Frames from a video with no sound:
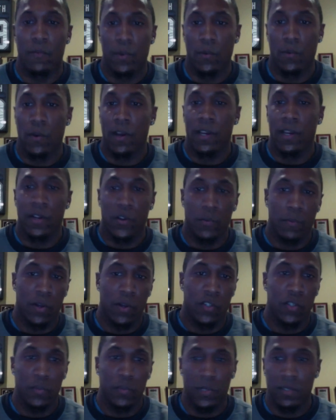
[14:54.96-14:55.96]
We work in group
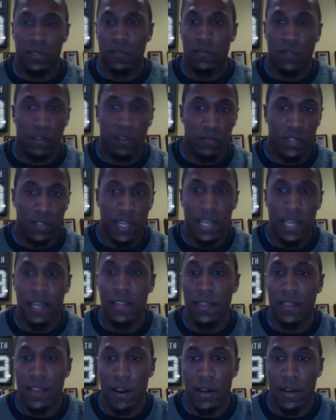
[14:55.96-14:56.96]
multiples of
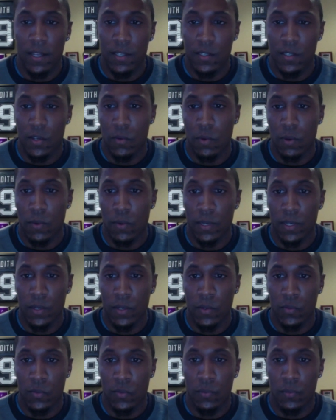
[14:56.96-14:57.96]
15 and 30. So what we
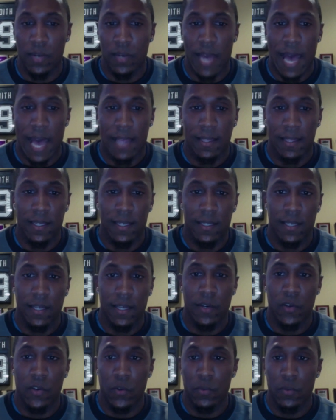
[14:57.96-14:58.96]
do is we put athletes
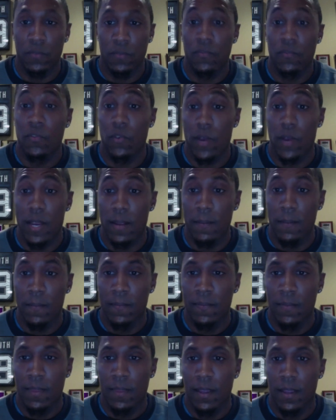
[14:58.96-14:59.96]
in groups of 3,
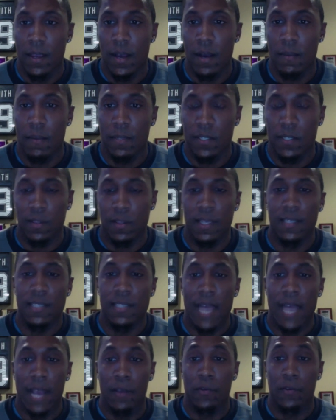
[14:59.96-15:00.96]
and so they
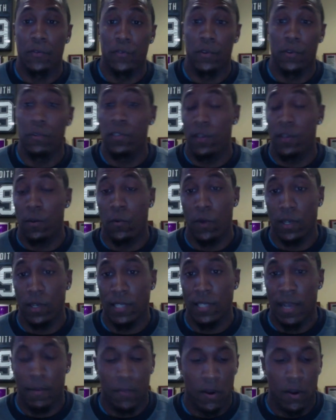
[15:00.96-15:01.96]
cycle through. So it
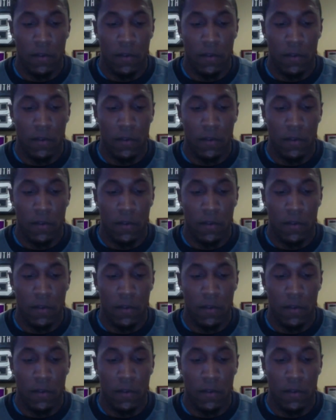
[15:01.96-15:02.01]
works out